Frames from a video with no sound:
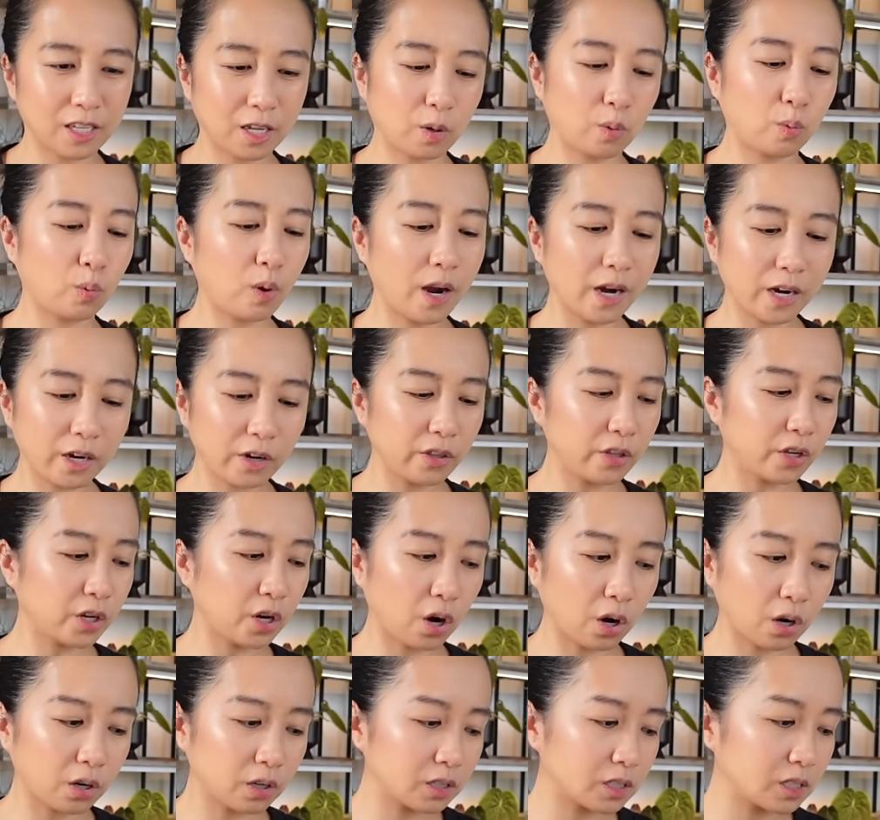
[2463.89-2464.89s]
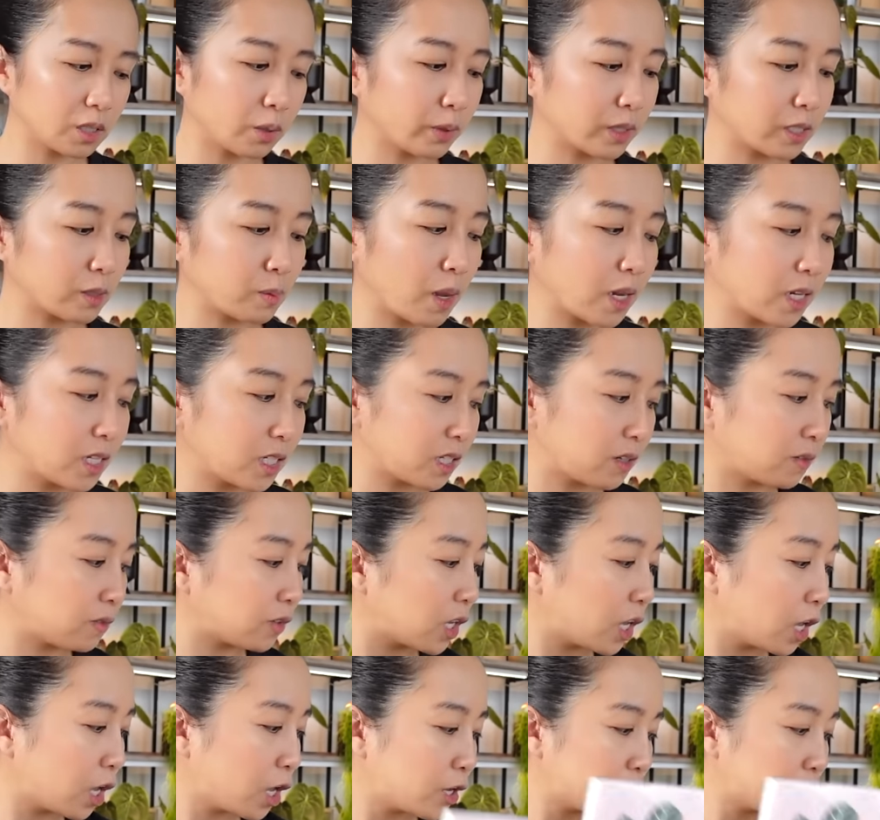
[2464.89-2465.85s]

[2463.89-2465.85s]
Like, why are the cards so expensive?